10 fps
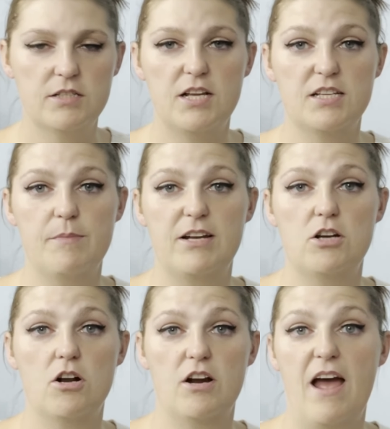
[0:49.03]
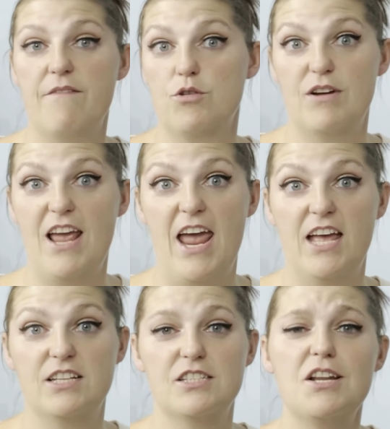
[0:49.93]
does my daughter have three
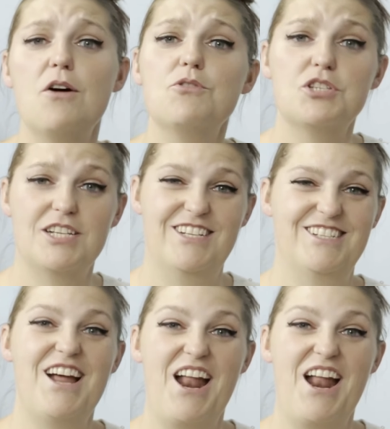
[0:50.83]
hands? No, she does not